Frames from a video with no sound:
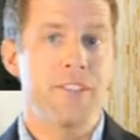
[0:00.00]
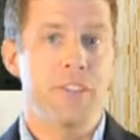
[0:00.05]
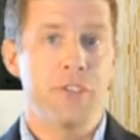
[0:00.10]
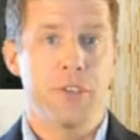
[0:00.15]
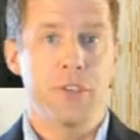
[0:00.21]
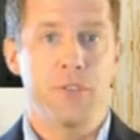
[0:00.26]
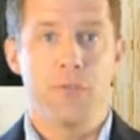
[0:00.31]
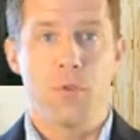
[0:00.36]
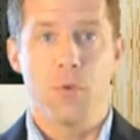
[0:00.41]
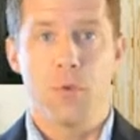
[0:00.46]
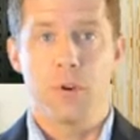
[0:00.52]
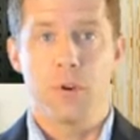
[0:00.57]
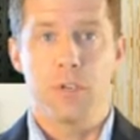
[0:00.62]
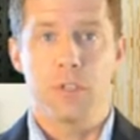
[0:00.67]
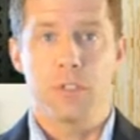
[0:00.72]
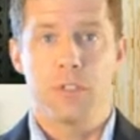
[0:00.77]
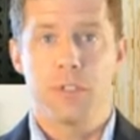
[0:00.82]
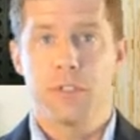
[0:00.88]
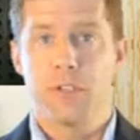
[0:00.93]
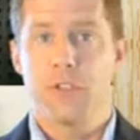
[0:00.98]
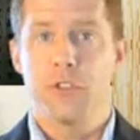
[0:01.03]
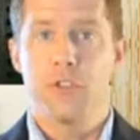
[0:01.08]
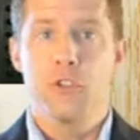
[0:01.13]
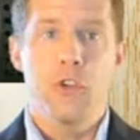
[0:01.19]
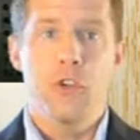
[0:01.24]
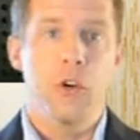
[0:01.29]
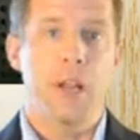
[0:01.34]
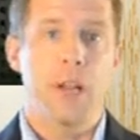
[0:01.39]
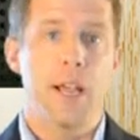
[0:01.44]
Three Forks to
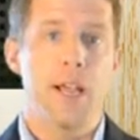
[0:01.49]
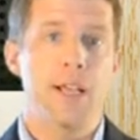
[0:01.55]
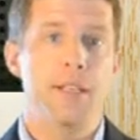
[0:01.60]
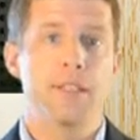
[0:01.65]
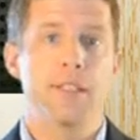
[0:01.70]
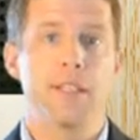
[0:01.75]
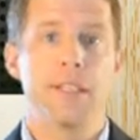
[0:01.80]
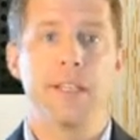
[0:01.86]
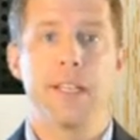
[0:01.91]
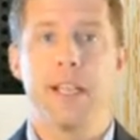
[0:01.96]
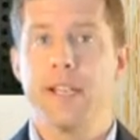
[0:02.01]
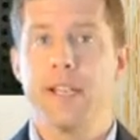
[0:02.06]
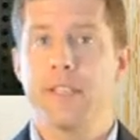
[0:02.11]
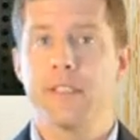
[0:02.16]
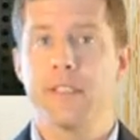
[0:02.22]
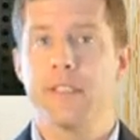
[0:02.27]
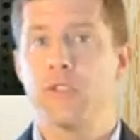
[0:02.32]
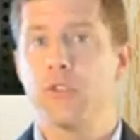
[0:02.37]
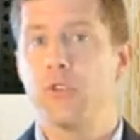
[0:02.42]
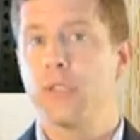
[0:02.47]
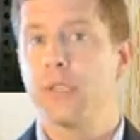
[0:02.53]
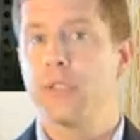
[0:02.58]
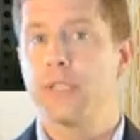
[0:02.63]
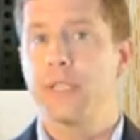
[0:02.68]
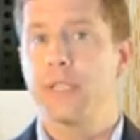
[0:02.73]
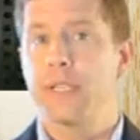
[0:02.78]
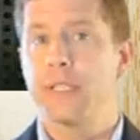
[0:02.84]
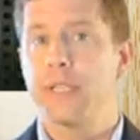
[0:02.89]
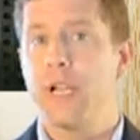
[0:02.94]
utilize the latest in
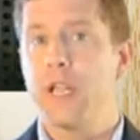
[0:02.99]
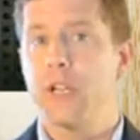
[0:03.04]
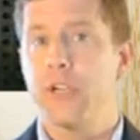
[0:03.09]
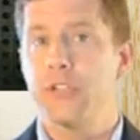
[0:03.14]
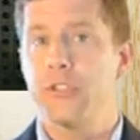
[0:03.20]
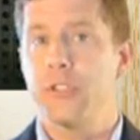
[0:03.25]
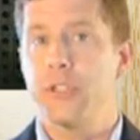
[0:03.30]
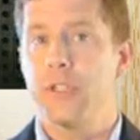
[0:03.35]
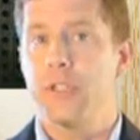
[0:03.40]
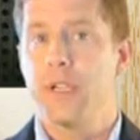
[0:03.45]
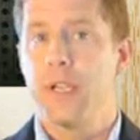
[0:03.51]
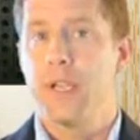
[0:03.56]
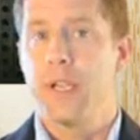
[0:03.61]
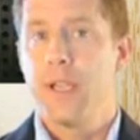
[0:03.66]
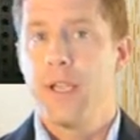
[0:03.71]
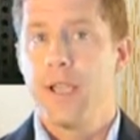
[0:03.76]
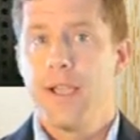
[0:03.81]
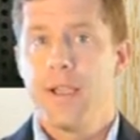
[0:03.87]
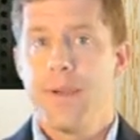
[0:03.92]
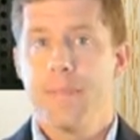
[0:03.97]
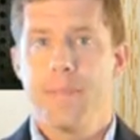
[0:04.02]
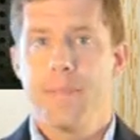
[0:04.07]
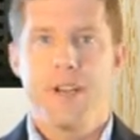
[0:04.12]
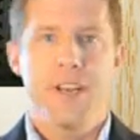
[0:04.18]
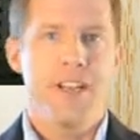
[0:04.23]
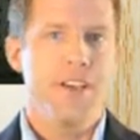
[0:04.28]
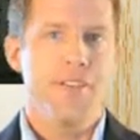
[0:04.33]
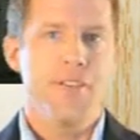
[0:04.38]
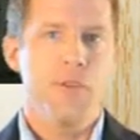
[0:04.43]
drilling technology?
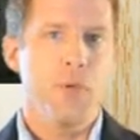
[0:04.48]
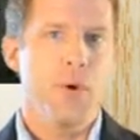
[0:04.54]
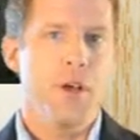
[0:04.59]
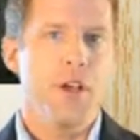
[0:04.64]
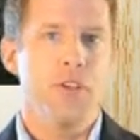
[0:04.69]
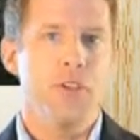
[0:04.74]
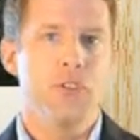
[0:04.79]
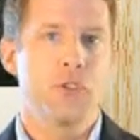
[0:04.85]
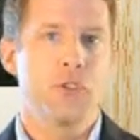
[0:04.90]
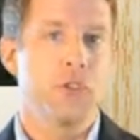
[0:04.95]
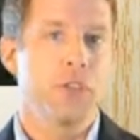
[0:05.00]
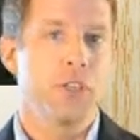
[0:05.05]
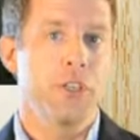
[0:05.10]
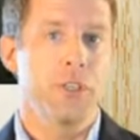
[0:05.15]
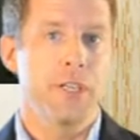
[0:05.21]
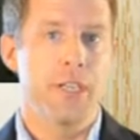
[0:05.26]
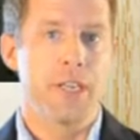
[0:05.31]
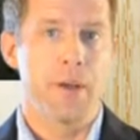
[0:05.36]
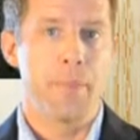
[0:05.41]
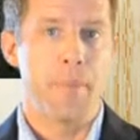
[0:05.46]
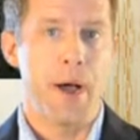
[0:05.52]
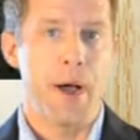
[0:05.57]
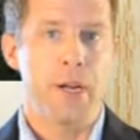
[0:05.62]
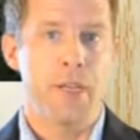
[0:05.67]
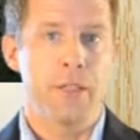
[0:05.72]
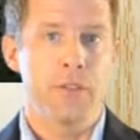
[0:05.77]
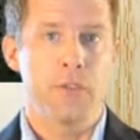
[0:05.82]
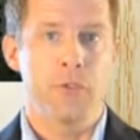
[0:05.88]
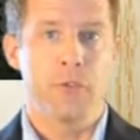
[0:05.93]
Many of the wells drilled in the
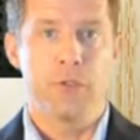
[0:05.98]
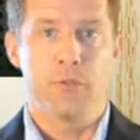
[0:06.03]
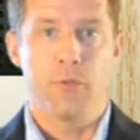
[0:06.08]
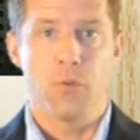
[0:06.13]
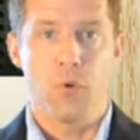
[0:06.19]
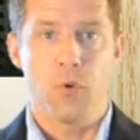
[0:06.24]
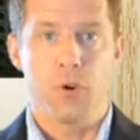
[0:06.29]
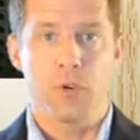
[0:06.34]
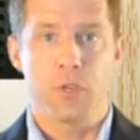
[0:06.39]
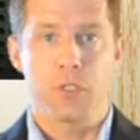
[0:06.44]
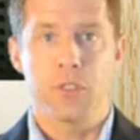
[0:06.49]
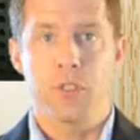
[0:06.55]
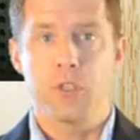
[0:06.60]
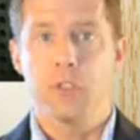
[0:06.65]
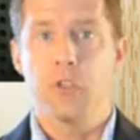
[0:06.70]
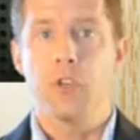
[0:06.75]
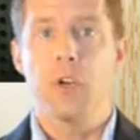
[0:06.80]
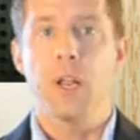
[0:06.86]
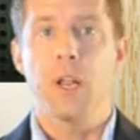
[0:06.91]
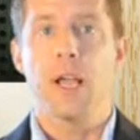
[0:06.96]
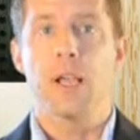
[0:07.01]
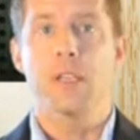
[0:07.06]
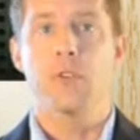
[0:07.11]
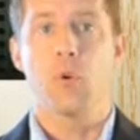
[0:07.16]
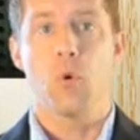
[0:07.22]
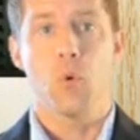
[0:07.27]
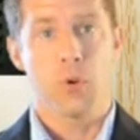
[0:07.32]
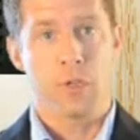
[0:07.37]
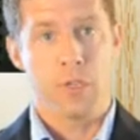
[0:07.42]
Bakken Three Forks utilize
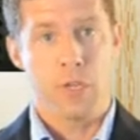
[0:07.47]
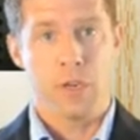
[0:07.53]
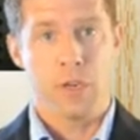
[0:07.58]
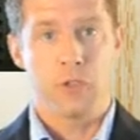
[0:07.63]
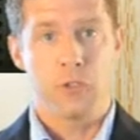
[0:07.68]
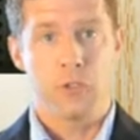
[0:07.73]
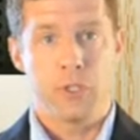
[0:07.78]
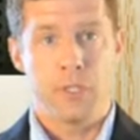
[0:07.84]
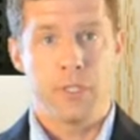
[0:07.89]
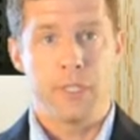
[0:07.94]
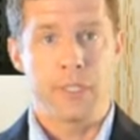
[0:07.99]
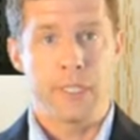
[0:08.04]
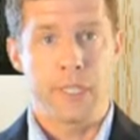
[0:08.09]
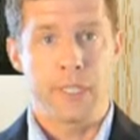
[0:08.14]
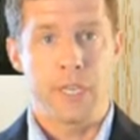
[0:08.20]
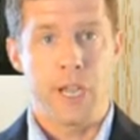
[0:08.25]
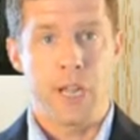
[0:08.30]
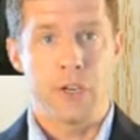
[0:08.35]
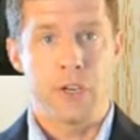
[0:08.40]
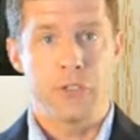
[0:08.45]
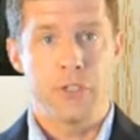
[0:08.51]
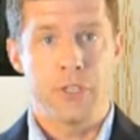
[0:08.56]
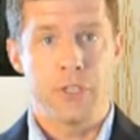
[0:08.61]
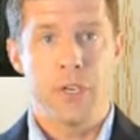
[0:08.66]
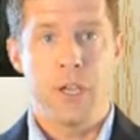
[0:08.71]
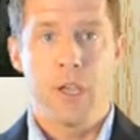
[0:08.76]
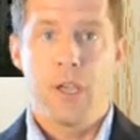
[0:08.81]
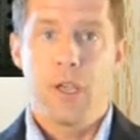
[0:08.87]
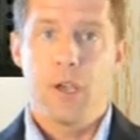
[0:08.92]
horizontal drilling
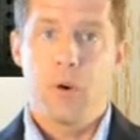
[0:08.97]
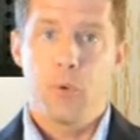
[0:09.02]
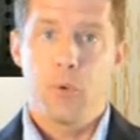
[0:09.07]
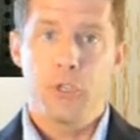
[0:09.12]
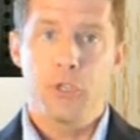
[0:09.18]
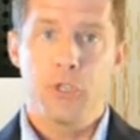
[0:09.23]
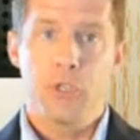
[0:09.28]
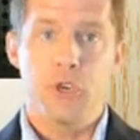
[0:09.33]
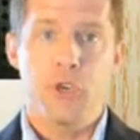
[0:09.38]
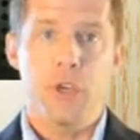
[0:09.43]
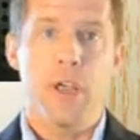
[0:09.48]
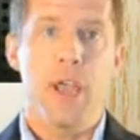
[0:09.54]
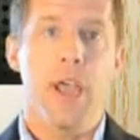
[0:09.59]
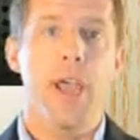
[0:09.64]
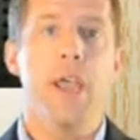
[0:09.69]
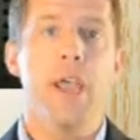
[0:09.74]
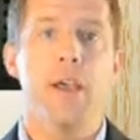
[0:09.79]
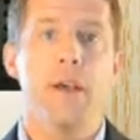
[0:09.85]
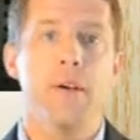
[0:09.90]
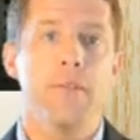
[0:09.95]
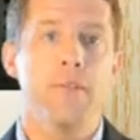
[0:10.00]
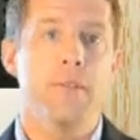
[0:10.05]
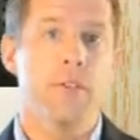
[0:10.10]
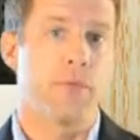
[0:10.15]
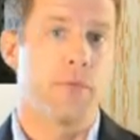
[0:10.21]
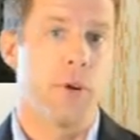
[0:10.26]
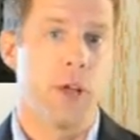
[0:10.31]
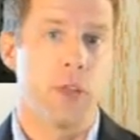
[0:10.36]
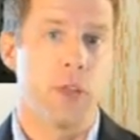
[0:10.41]
technology, which could have
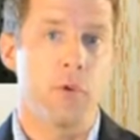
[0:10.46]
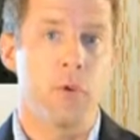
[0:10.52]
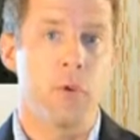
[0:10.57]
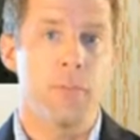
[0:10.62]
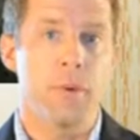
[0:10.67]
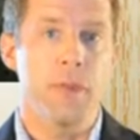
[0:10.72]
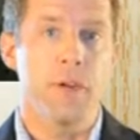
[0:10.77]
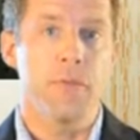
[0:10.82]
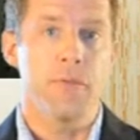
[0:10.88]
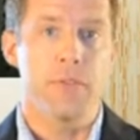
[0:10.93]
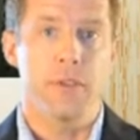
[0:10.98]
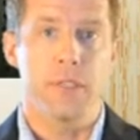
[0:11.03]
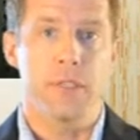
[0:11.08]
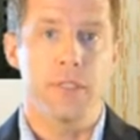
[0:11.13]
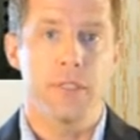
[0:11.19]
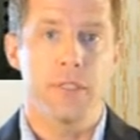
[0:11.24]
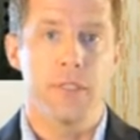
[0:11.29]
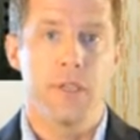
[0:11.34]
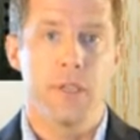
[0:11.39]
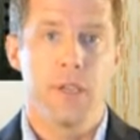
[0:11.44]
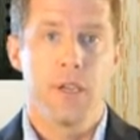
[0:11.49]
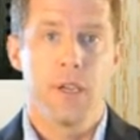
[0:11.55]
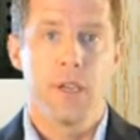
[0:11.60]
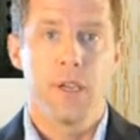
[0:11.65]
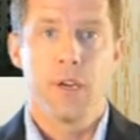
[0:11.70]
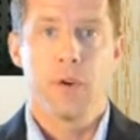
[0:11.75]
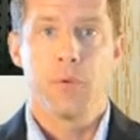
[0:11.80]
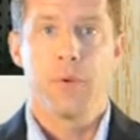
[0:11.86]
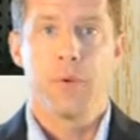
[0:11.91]
the following benefits:
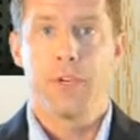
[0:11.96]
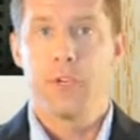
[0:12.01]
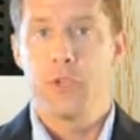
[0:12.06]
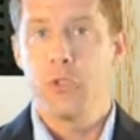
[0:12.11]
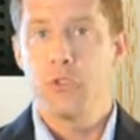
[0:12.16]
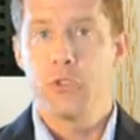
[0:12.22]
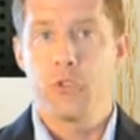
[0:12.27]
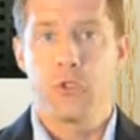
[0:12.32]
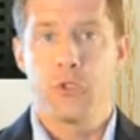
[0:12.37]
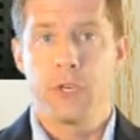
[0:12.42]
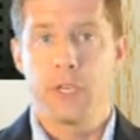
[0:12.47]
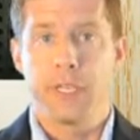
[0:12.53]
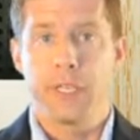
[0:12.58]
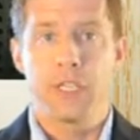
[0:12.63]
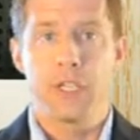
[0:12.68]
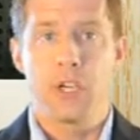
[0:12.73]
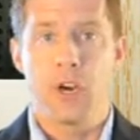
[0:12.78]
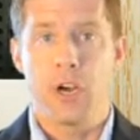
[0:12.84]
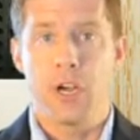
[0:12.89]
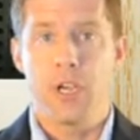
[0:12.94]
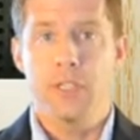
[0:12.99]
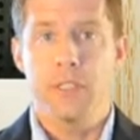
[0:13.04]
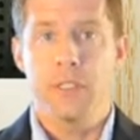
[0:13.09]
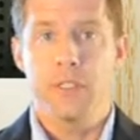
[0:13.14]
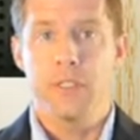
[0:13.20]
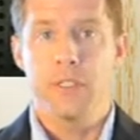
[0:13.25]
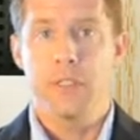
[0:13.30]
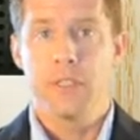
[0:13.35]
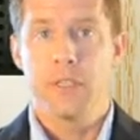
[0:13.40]
reduced drilling
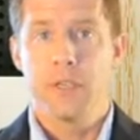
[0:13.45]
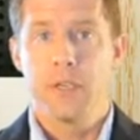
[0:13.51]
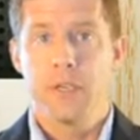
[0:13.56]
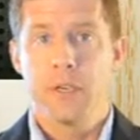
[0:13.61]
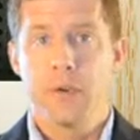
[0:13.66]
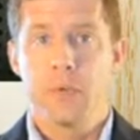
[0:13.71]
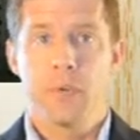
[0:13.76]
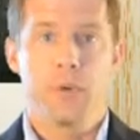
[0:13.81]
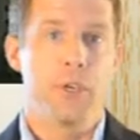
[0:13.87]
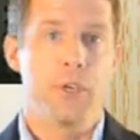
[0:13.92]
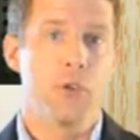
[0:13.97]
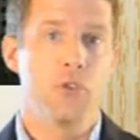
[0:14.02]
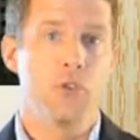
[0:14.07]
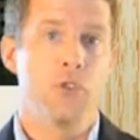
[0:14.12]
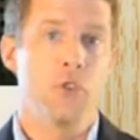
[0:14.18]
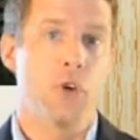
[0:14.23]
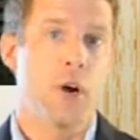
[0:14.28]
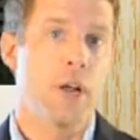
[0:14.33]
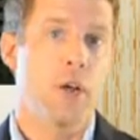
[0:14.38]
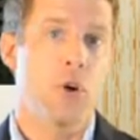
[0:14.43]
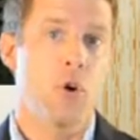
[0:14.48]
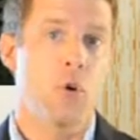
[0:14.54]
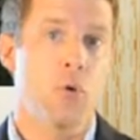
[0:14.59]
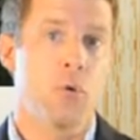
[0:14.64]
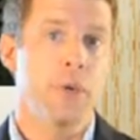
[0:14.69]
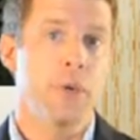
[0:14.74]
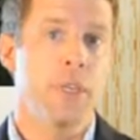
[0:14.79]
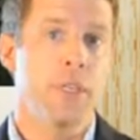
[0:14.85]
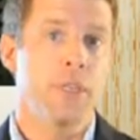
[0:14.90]
costs, reduced dry hole
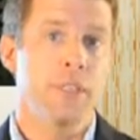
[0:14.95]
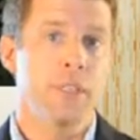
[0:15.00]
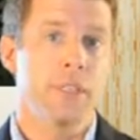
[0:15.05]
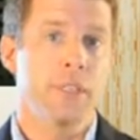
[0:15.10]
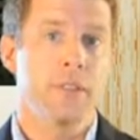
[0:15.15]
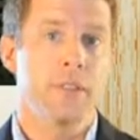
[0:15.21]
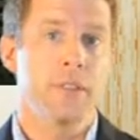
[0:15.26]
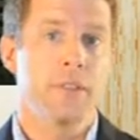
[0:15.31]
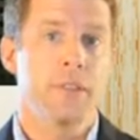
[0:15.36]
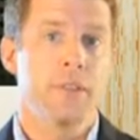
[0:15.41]
risks,